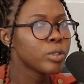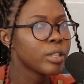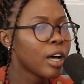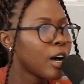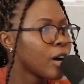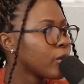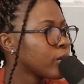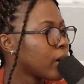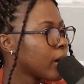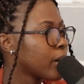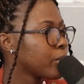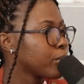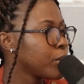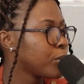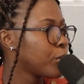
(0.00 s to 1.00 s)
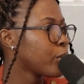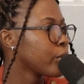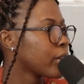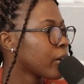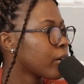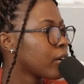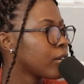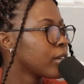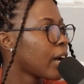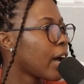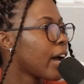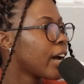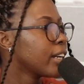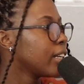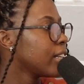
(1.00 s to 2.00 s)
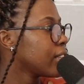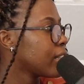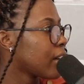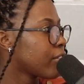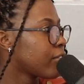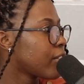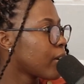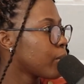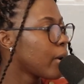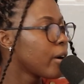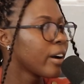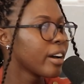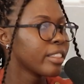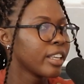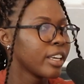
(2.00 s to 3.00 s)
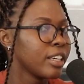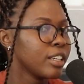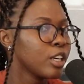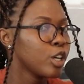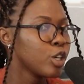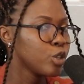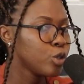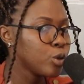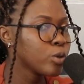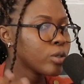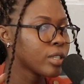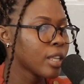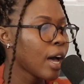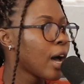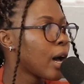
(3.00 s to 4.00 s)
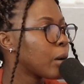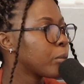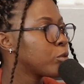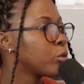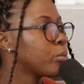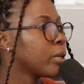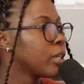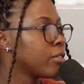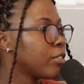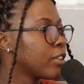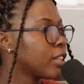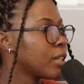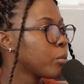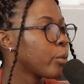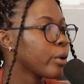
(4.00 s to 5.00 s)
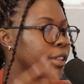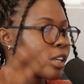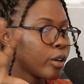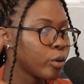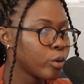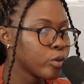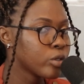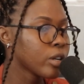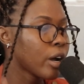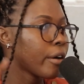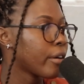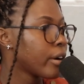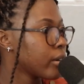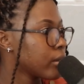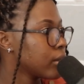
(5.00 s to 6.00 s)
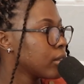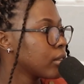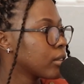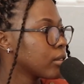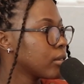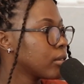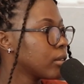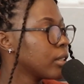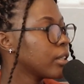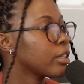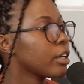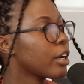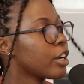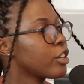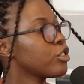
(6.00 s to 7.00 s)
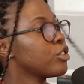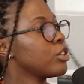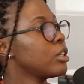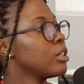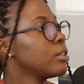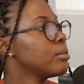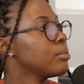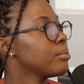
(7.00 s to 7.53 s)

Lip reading: with how people on the ground are handling their farm? How can they use the app to benefit them when they're not around in the country?